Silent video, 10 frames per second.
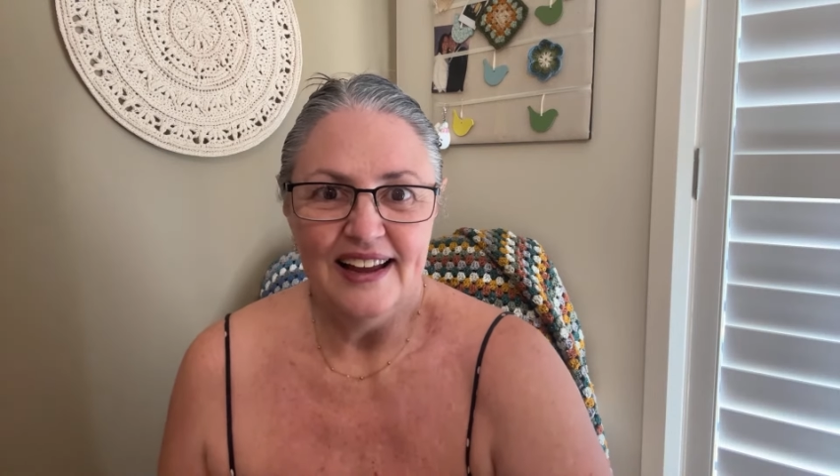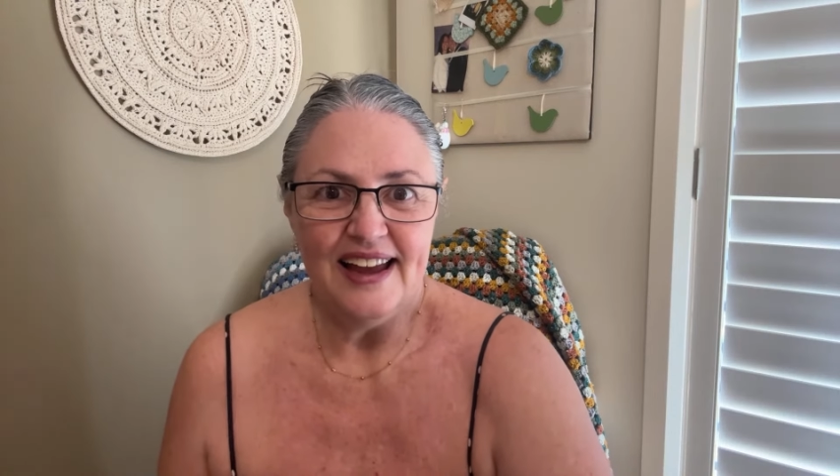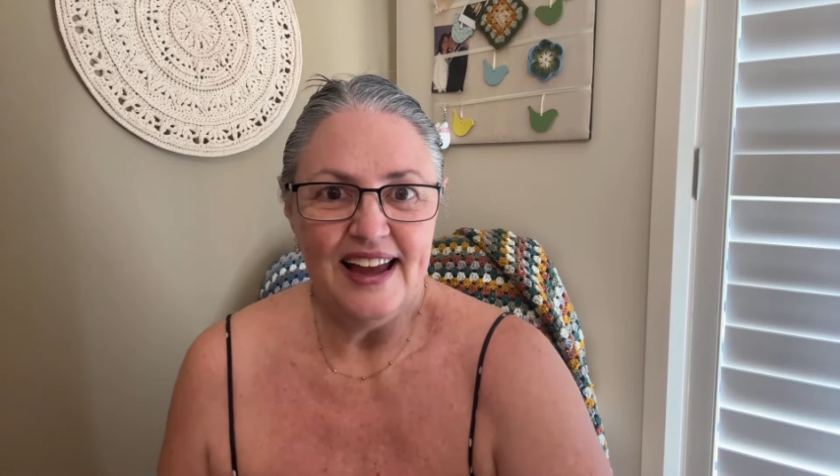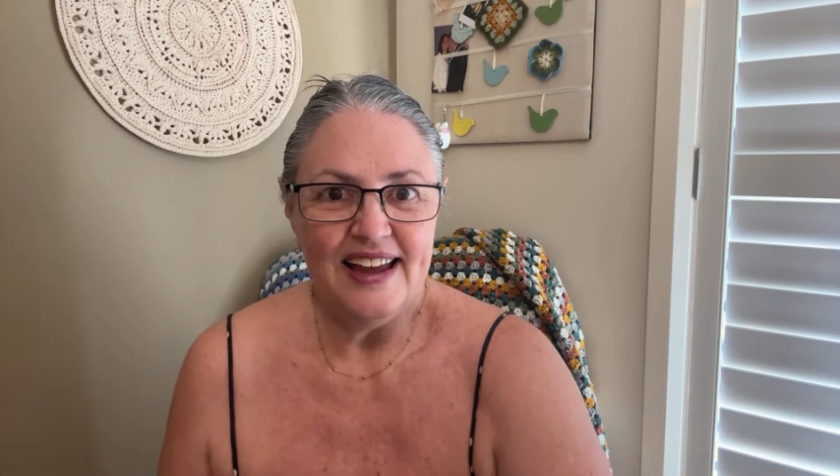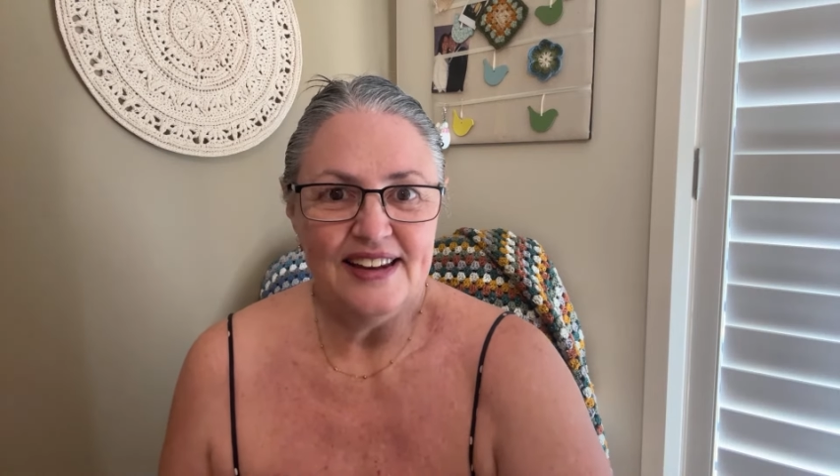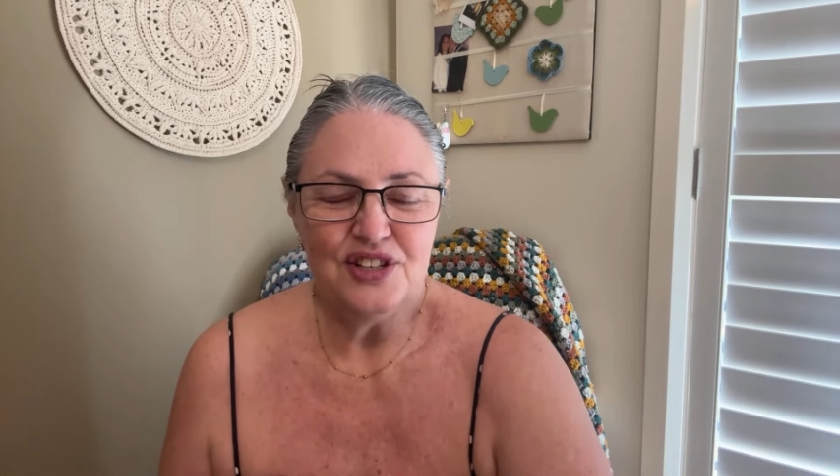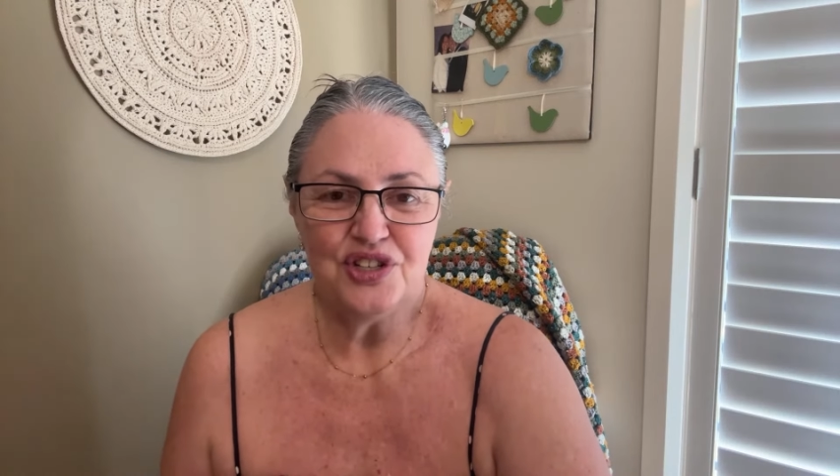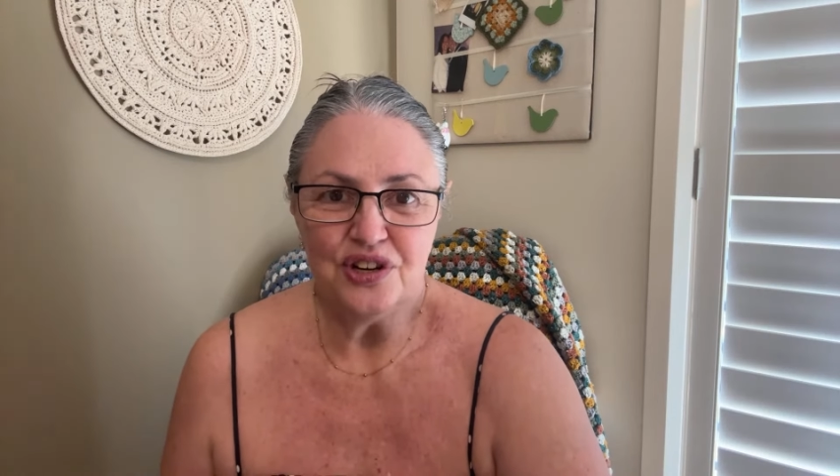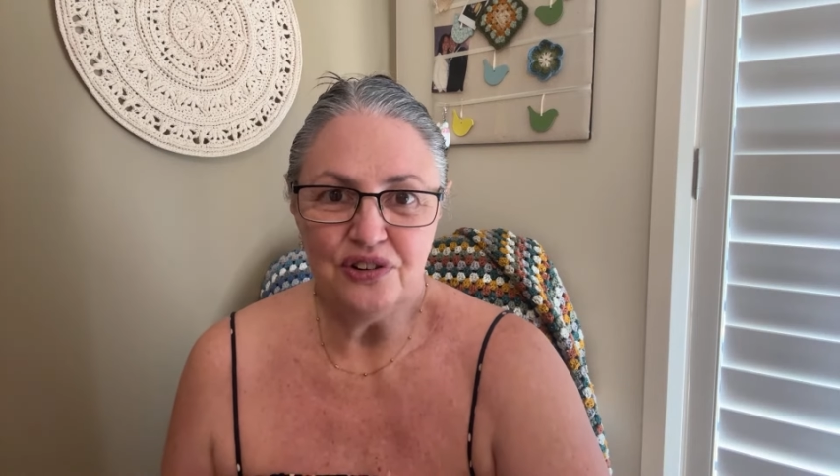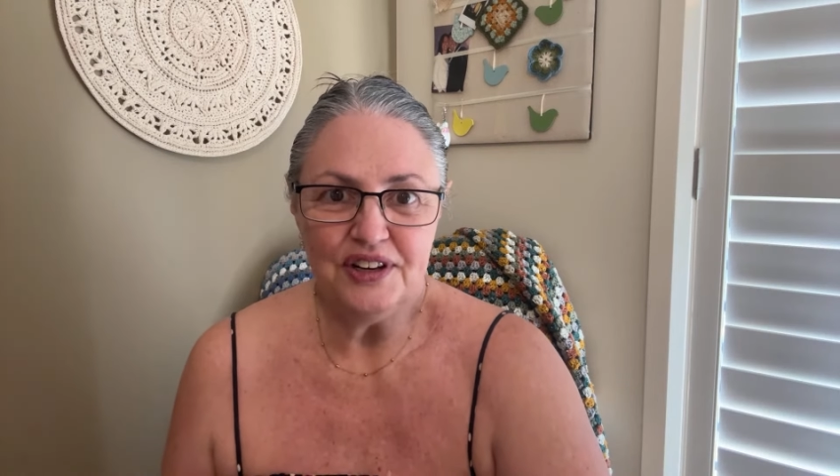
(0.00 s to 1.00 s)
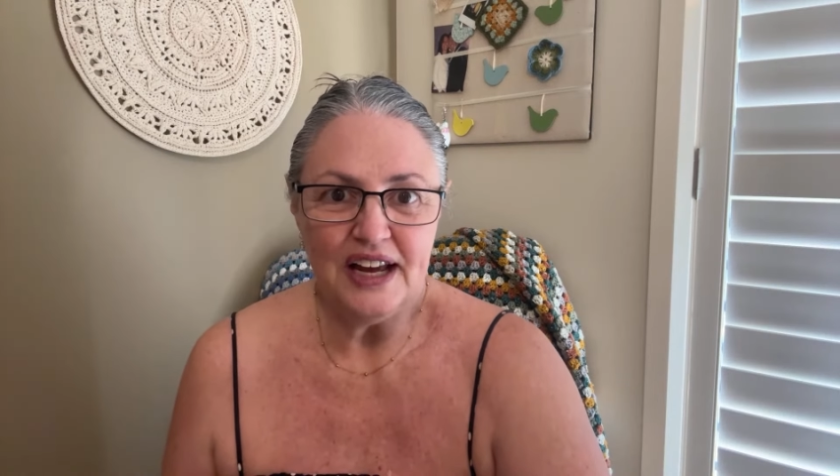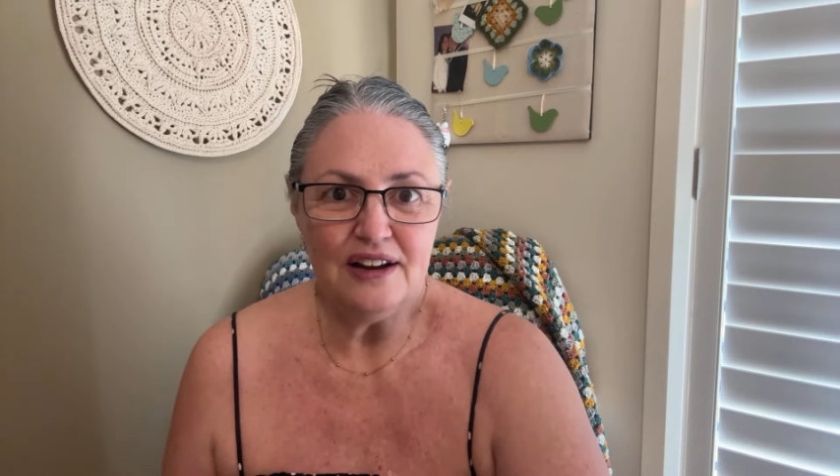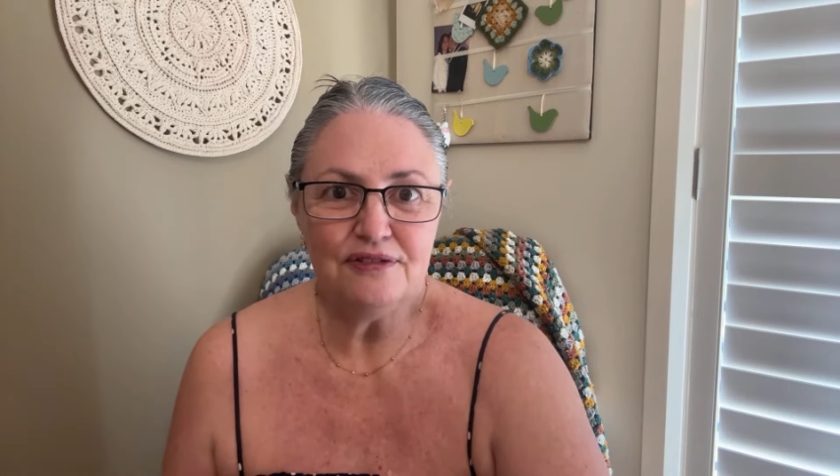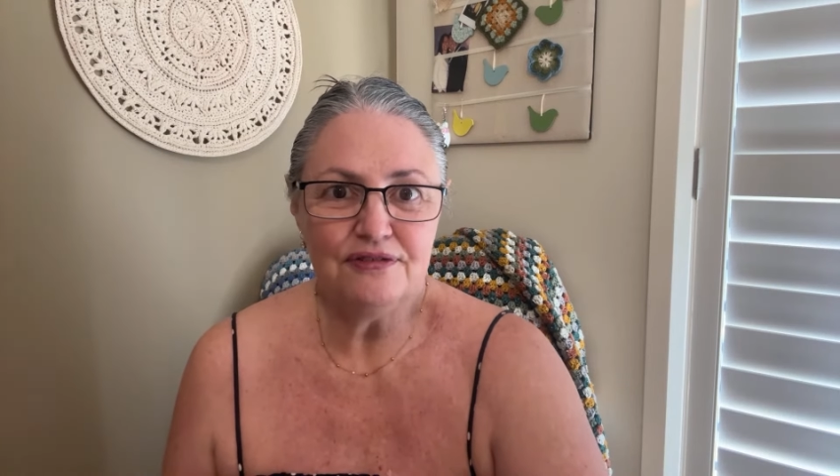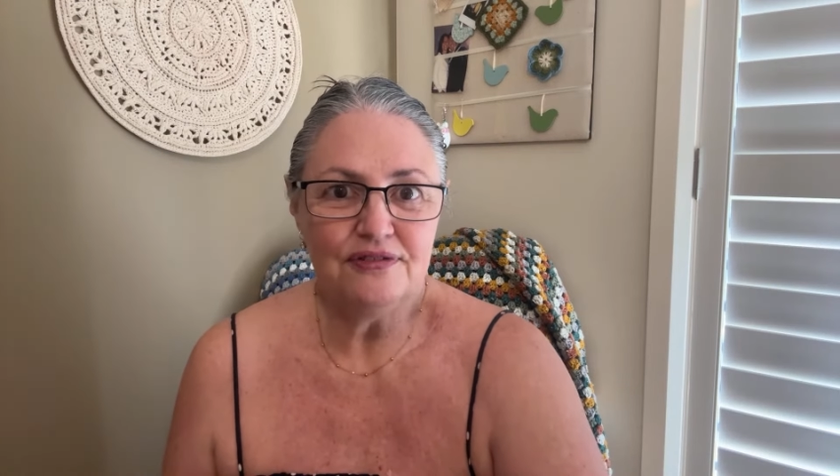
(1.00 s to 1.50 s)
And sure
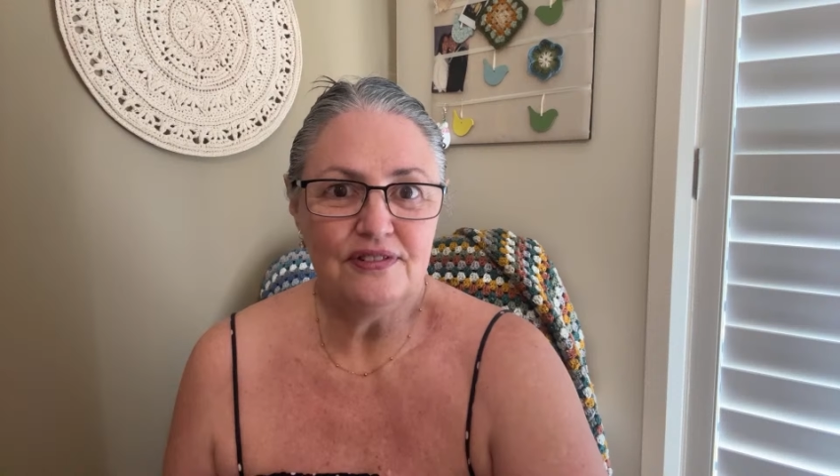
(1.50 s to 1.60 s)
enough,